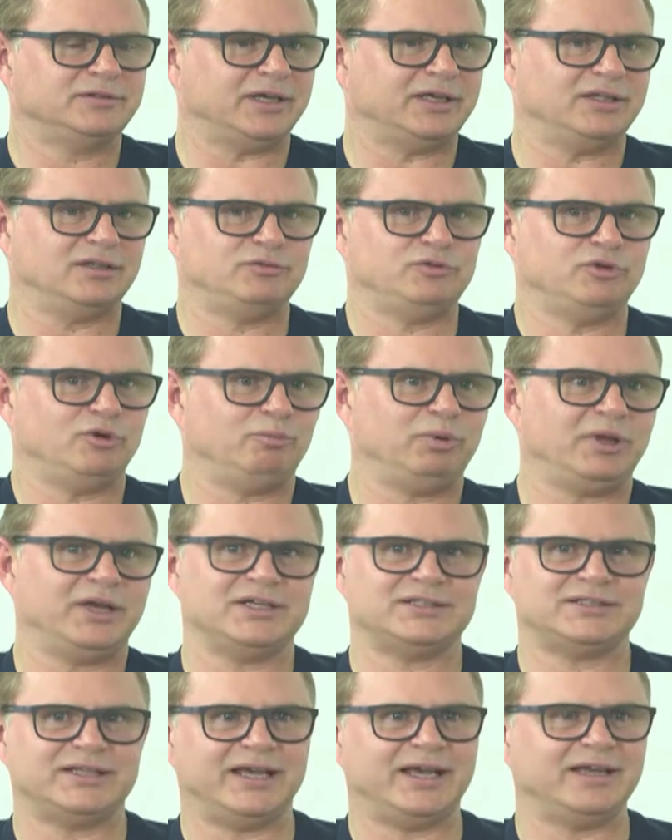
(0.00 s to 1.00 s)
Take them to a
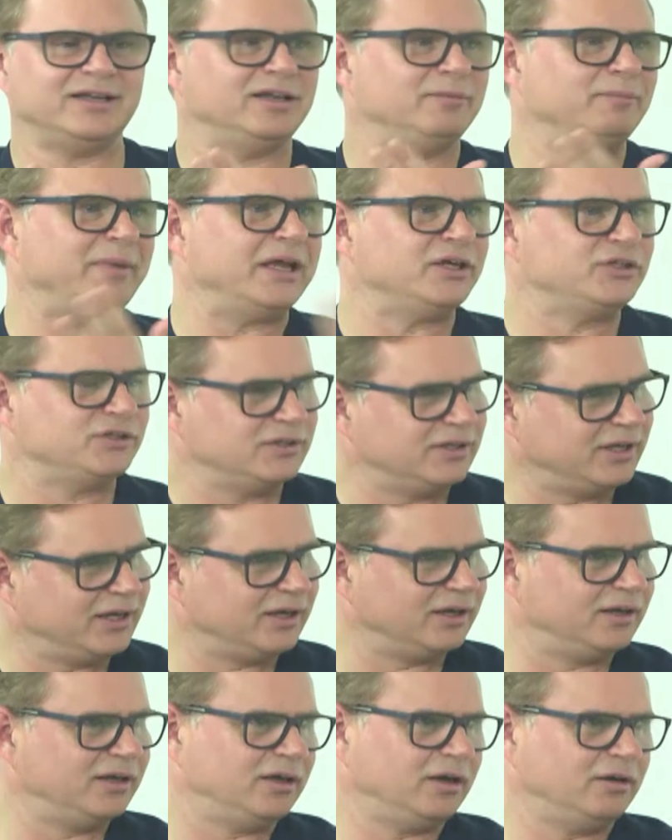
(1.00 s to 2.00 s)
place they hadn't imagined
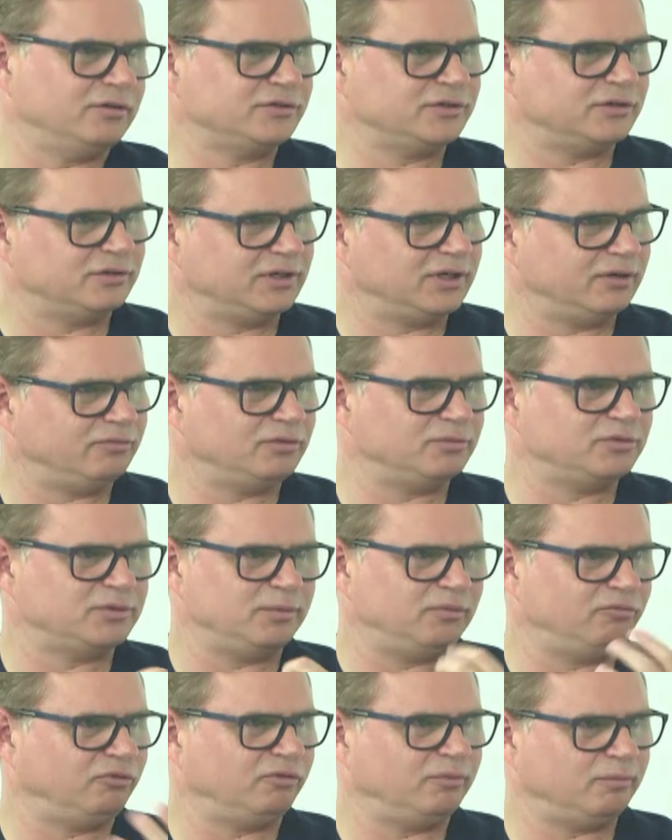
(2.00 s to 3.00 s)
they're going to go to. Give them
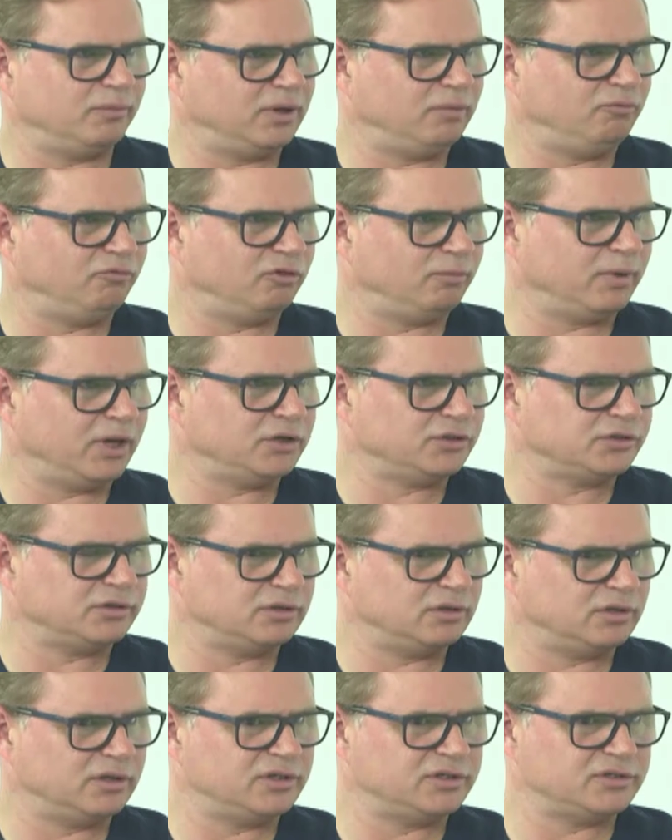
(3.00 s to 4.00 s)
some
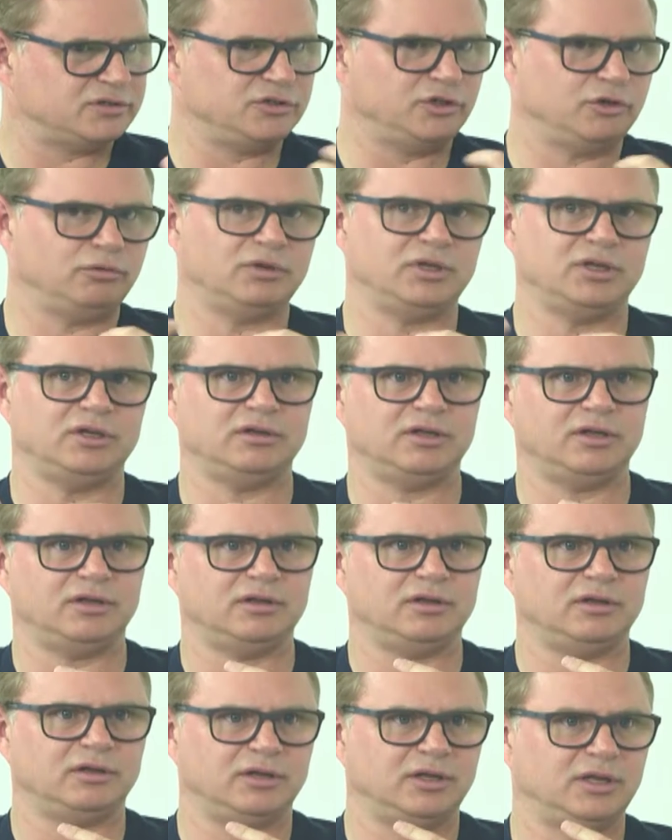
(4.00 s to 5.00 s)
information that is new and
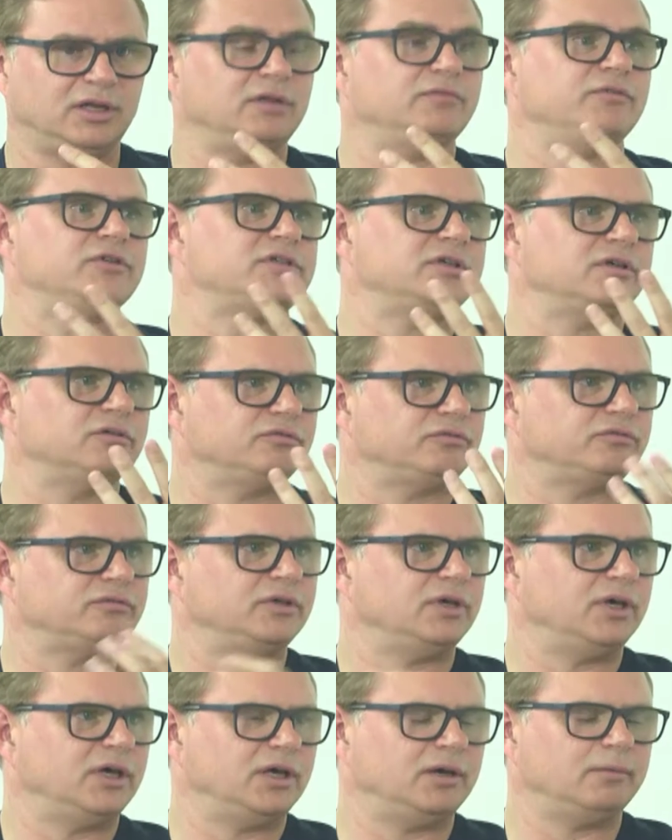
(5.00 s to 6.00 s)
innovative.
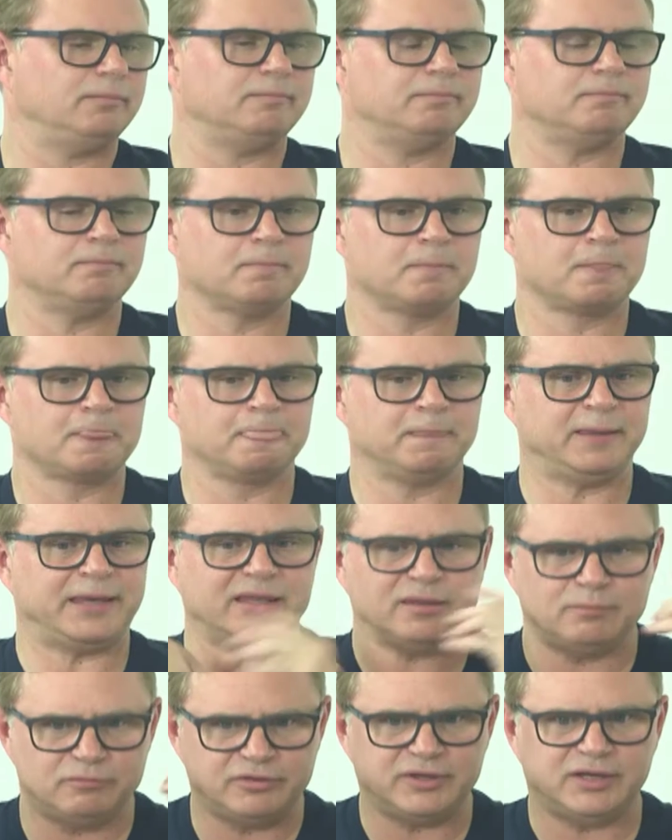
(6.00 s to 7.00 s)

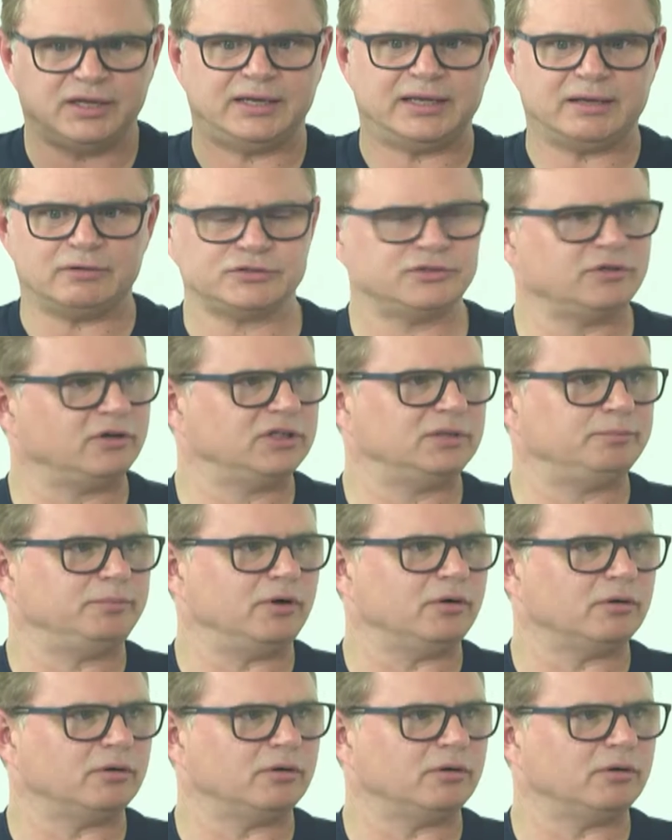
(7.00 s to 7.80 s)
Get them thinking outside the